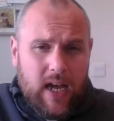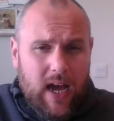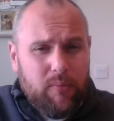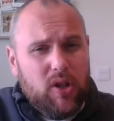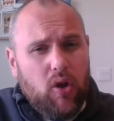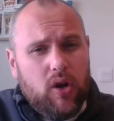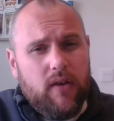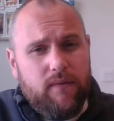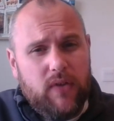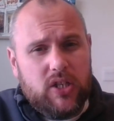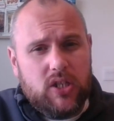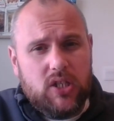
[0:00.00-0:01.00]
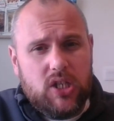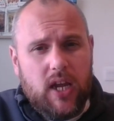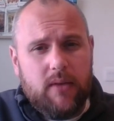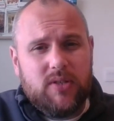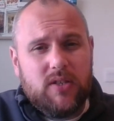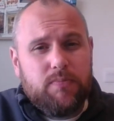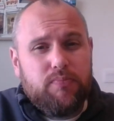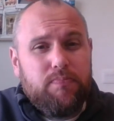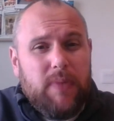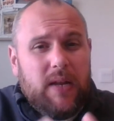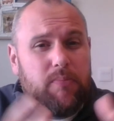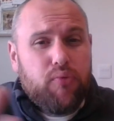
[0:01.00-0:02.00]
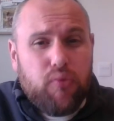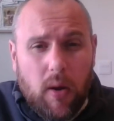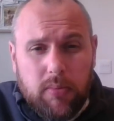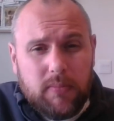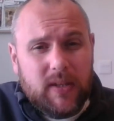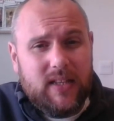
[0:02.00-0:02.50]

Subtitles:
and we look at fish and chips as being probably